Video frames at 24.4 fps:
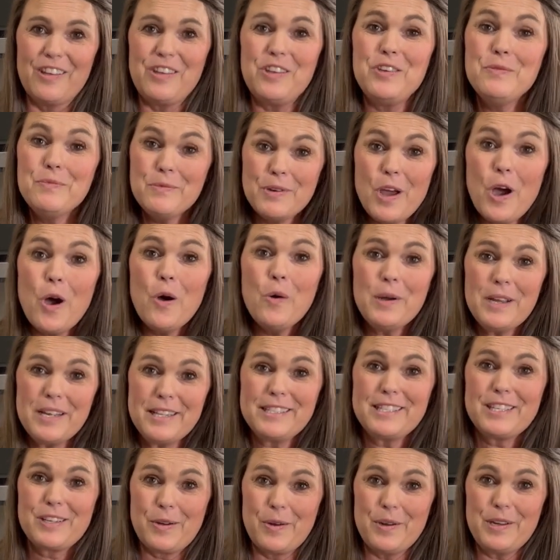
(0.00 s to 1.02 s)
You know
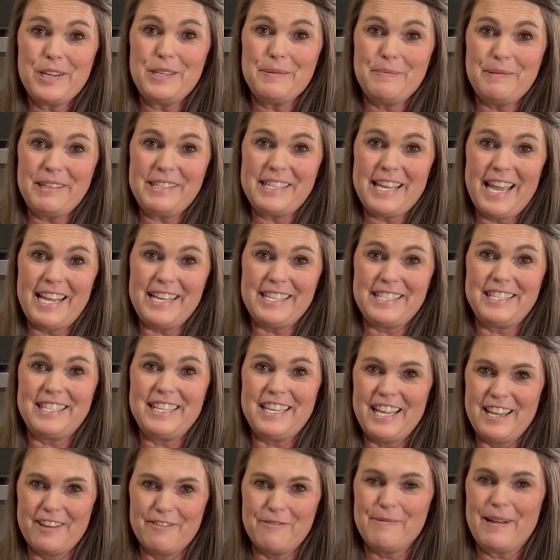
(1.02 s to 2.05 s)
it's going to be
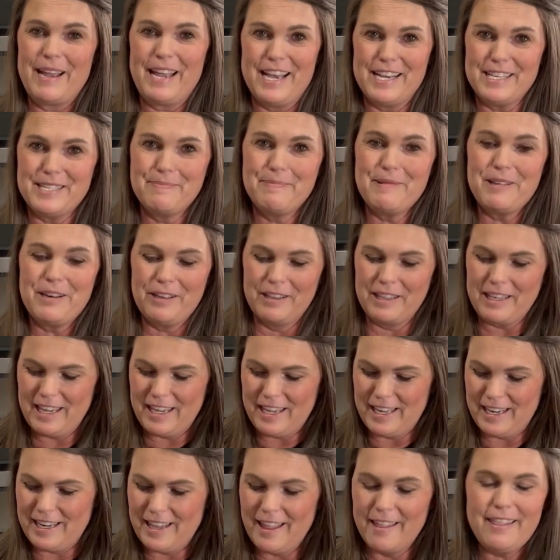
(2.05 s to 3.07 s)
tasty if my husband will
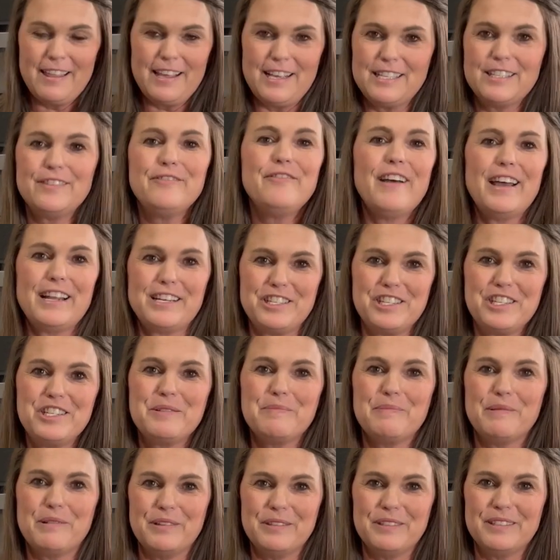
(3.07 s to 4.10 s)
eat these
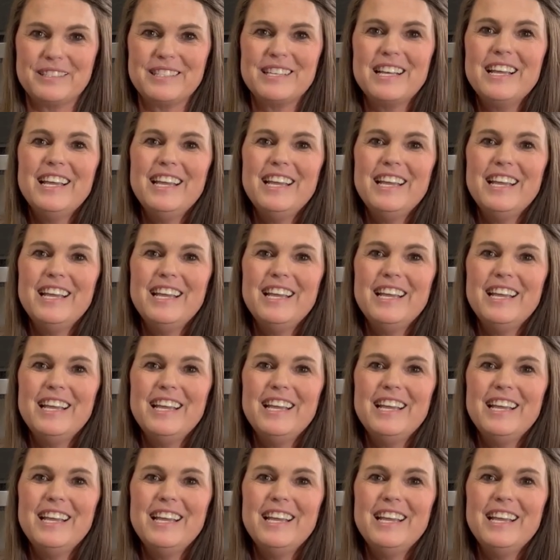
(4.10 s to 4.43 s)
vegetables